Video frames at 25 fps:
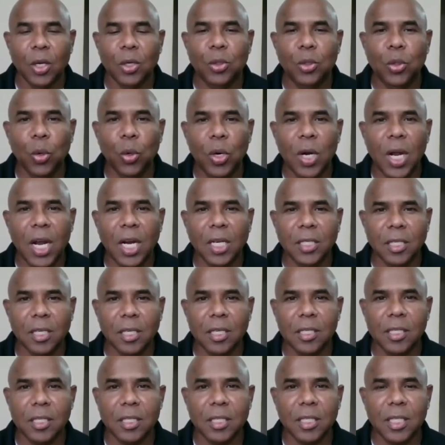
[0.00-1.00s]
do
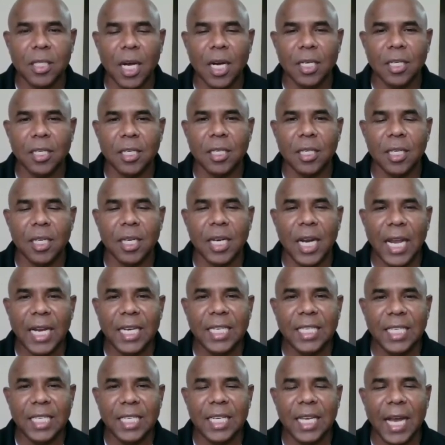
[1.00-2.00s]
not start
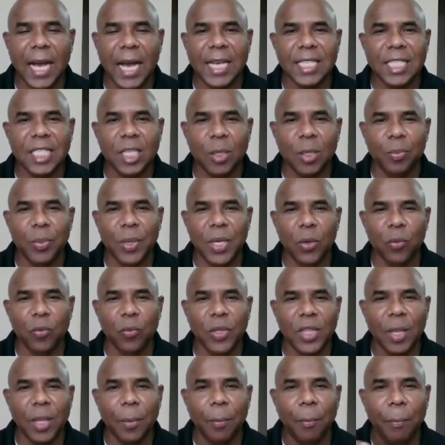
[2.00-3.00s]
writing ICP
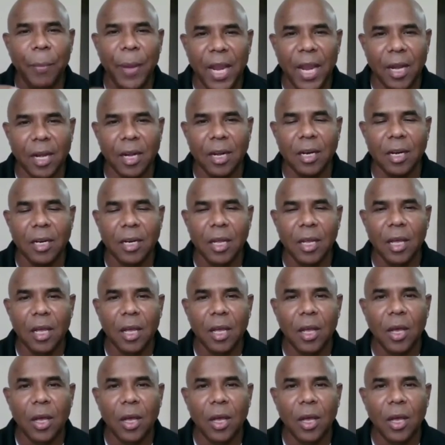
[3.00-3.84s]
with a pen